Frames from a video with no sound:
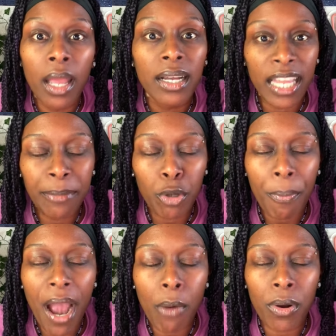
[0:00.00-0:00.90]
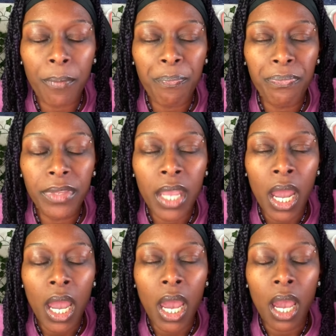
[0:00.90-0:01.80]
Claim your power.
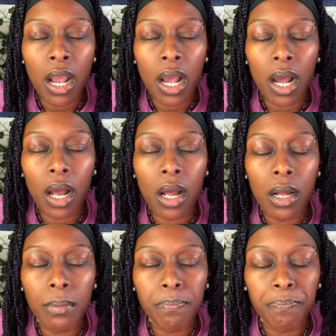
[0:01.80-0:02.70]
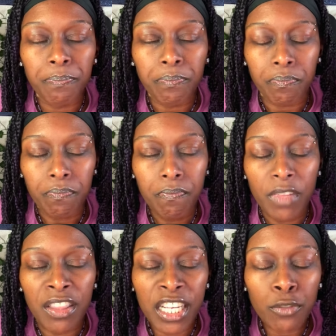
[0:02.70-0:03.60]
Um,
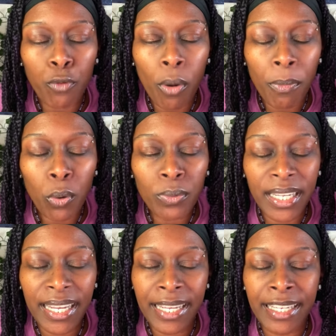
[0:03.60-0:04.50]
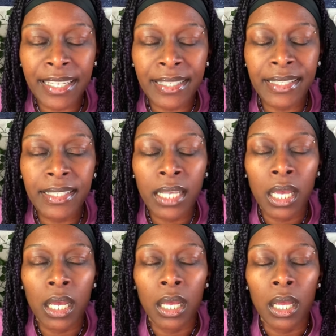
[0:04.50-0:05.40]
This full moon is
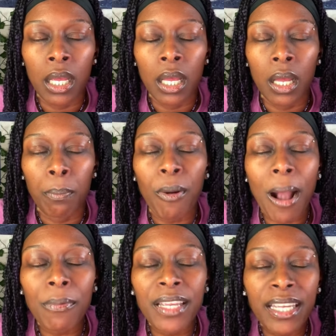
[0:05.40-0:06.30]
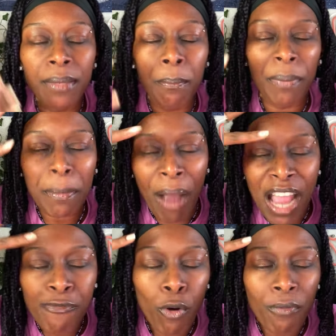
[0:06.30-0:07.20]
probably be
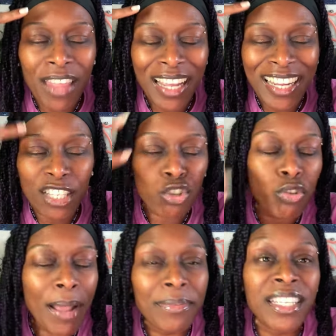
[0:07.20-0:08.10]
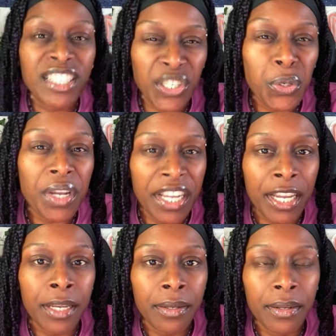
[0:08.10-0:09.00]
mindful of not getting trapped into your
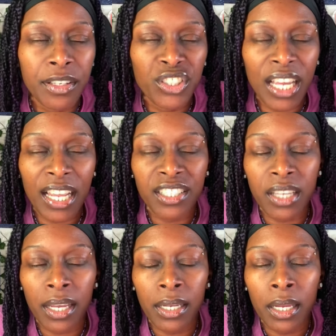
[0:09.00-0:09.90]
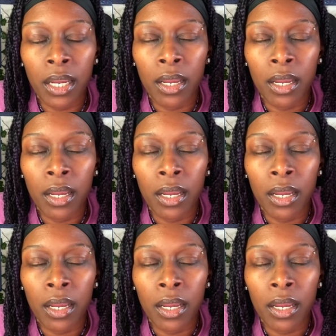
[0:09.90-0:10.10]
head, shall I say.